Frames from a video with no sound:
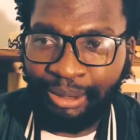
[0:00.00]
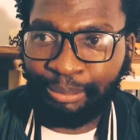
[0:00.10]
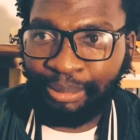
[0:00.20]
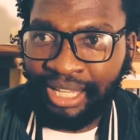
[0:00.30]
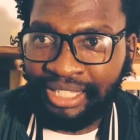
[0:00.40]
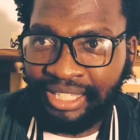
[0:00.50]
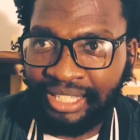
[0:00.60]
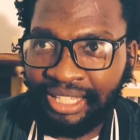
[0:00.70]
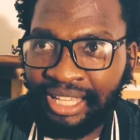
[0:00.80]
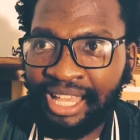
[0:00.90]
But
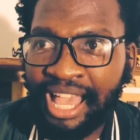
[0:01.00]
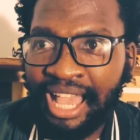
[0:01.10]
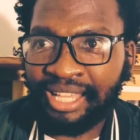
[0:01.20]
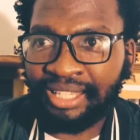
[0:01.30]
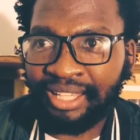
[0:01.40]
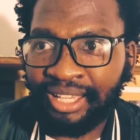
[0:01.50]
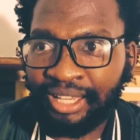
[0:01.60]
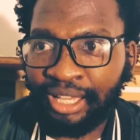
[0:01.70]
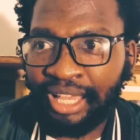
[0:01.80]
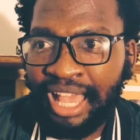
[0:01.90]
as
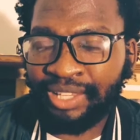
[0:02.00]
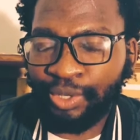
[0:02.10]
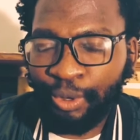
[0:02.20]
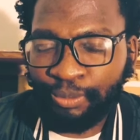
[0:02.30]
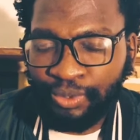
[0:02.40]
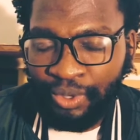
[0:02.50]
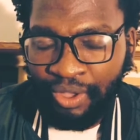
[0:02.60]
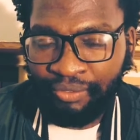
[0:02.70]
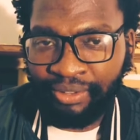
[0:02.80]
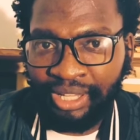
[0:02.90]
a as an
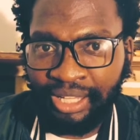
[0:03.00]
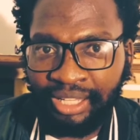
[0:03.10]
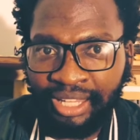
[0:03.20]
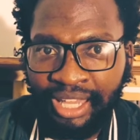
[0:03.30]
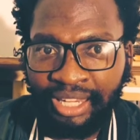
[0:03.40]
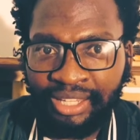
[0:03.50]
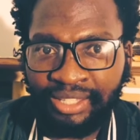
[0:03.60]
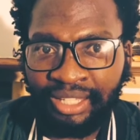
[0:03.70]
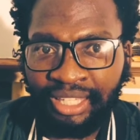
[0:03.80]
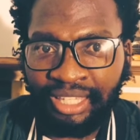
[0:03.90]
observer and as
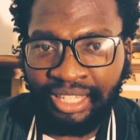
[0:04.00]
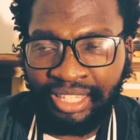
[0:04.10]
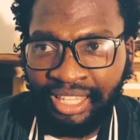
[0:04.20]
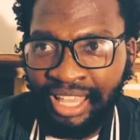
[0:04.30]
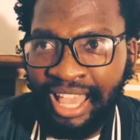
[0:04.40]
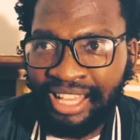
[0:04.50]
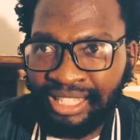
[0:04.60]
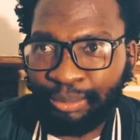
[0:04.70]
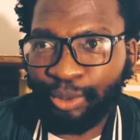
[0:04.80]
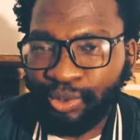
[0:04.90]
a as
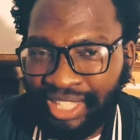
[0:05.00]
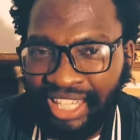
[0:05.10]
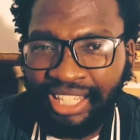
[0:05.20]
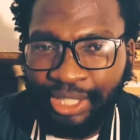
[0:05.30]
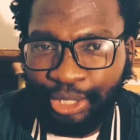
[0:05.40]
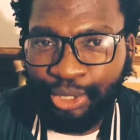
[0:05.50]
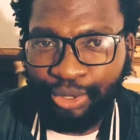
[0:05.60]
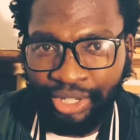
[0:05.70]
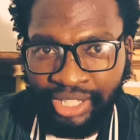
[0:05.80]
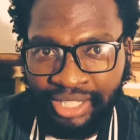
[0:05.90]
someone who's keenly
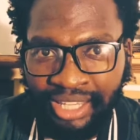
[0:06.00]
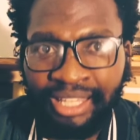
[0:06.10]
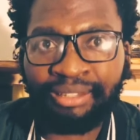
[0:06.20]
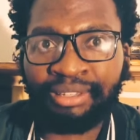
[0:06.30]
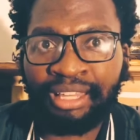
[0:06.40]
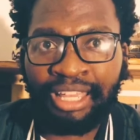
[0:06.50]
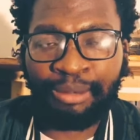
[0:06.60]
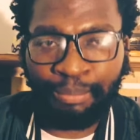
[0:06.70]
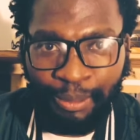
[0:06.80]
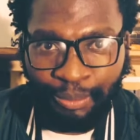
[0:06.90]
curious in
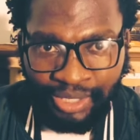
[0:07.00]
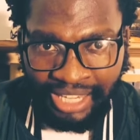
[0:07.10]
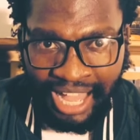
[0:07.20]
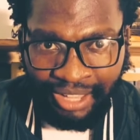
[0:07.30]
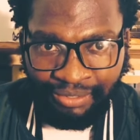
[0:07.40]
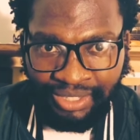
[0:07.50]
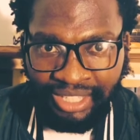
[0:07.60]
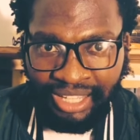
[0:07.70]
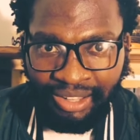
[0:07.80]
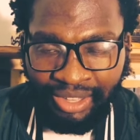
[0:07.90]
in people's lives
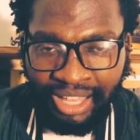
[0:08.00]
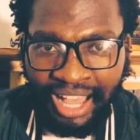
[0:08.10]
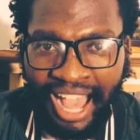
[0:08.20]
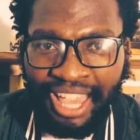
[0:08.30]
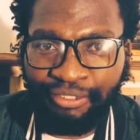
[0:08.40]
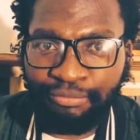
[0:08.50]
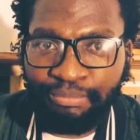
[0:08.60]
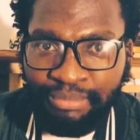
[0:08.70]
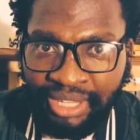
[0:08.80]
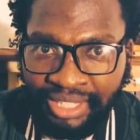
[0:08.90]
I have
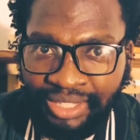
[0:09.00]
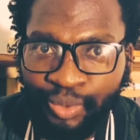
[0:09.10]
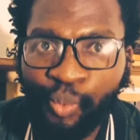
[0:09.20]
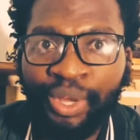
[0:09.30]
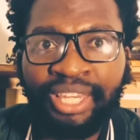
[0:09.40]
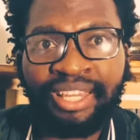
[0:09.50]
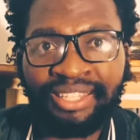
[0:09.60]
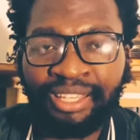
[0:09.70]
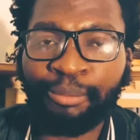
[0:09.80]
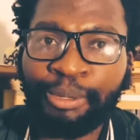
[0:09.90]
missed
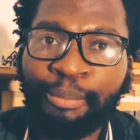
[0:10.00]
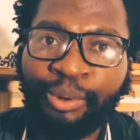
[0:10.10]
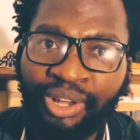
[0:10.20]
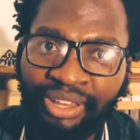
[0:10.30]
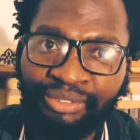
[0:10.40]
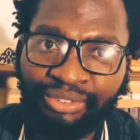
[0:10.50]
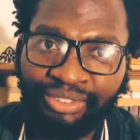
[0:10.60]
witnessing people live